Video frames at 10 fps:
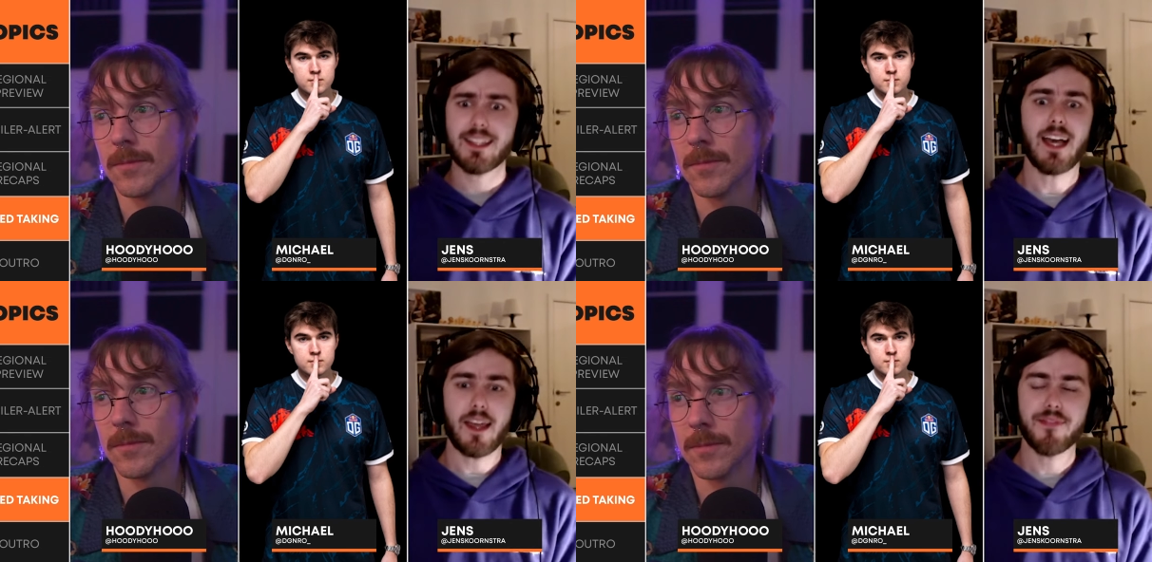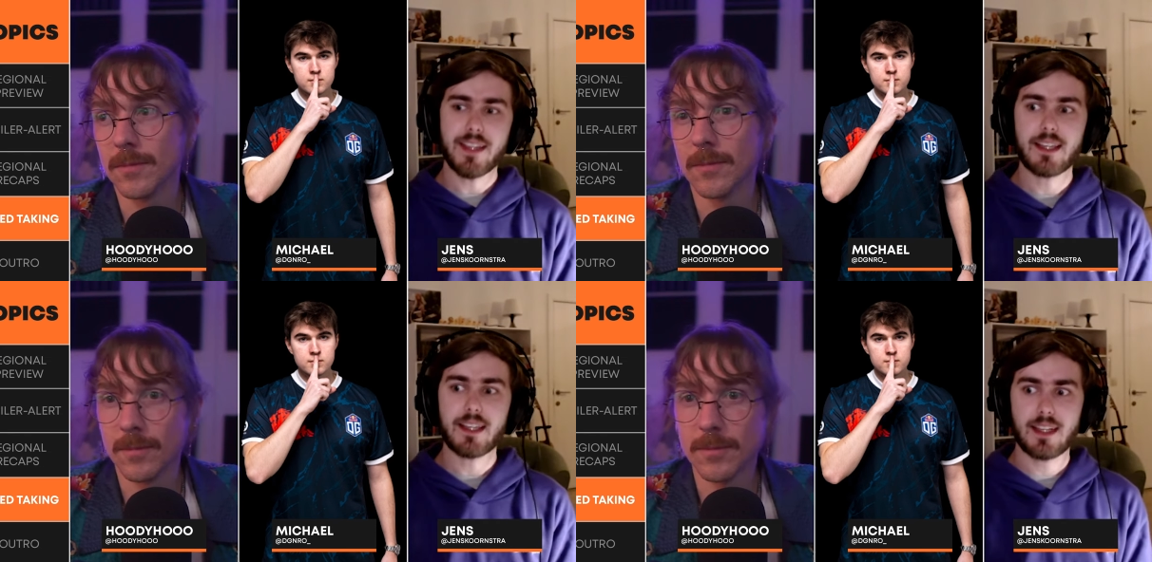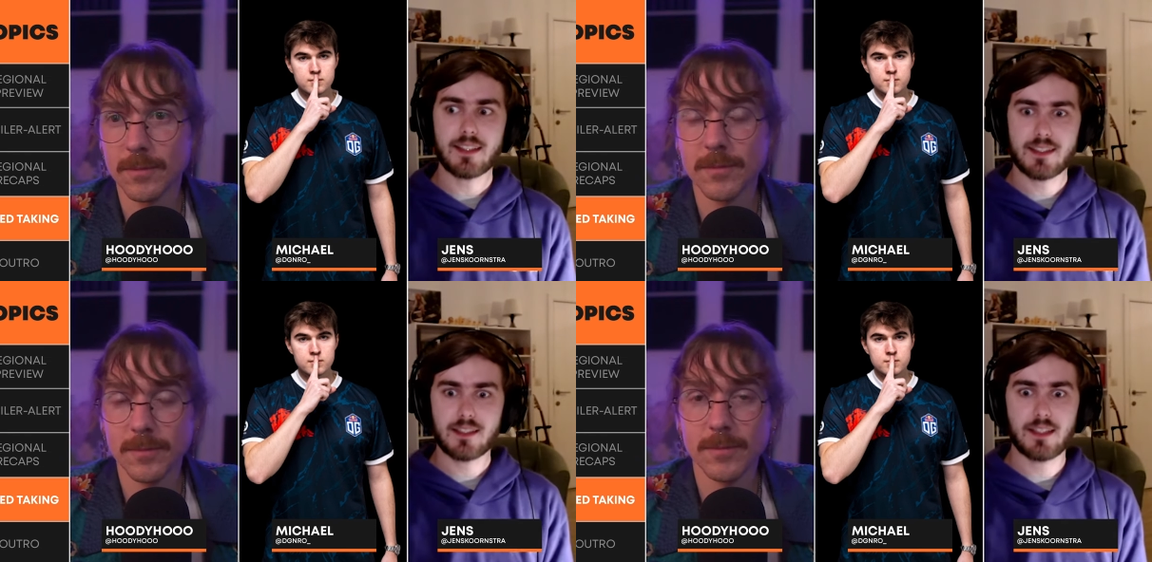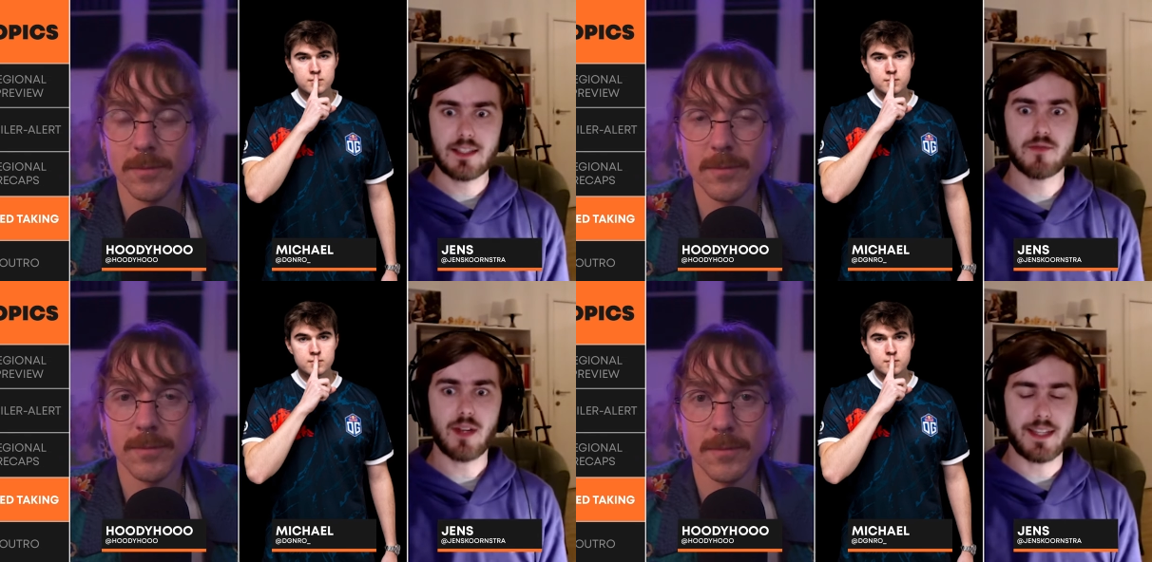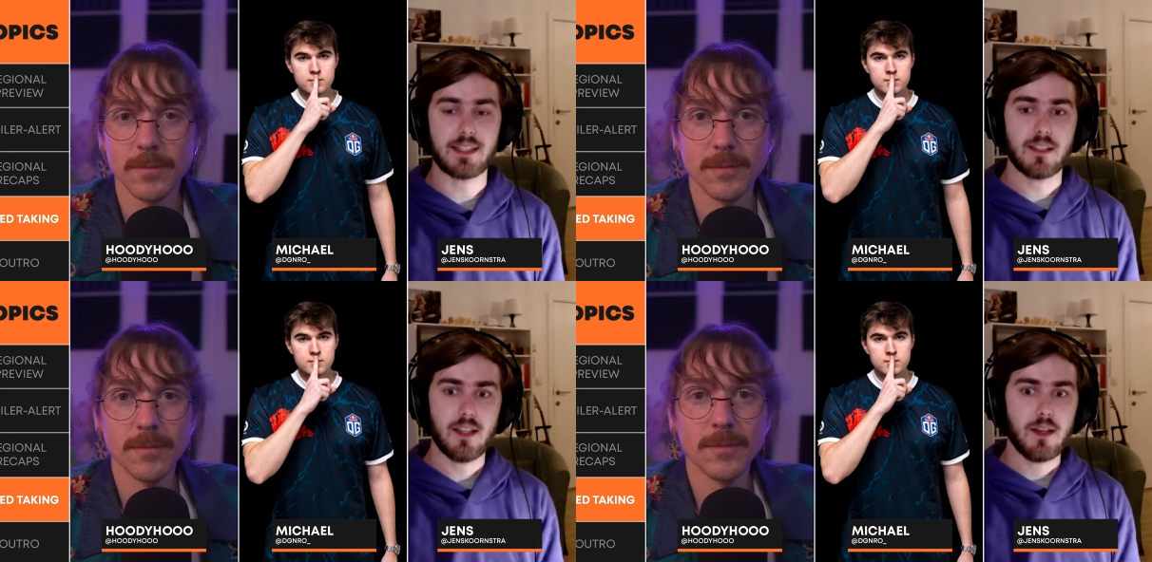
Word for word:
Speaker 1: yeah, I think that's that's right.